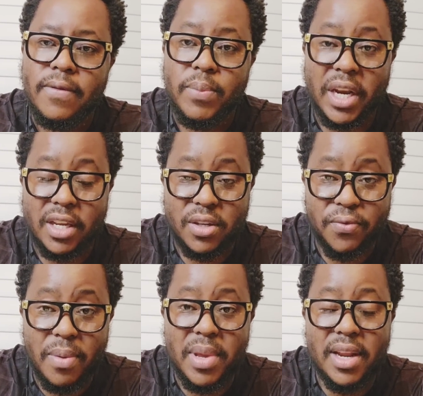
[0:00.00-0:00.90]
Berekete
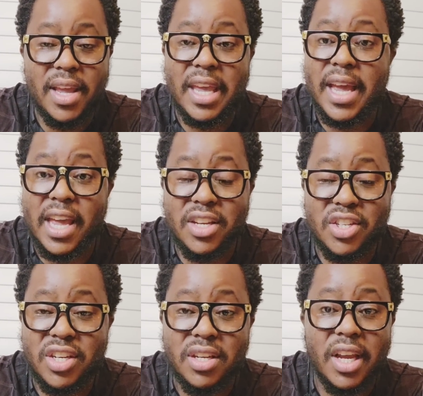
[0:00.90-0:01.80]
family,
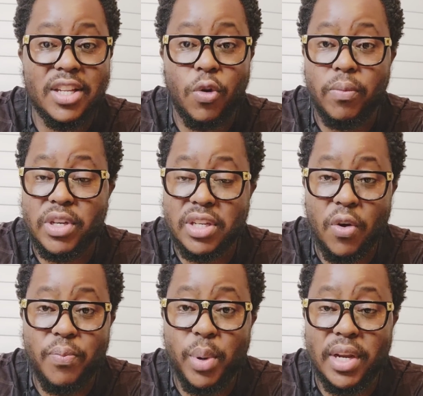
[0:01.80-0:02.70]
AIG, and the Commissioner
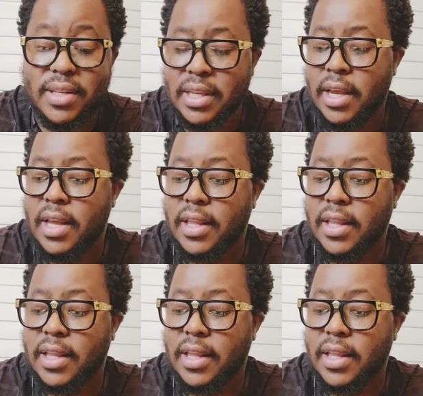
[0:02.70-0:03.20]
of Police,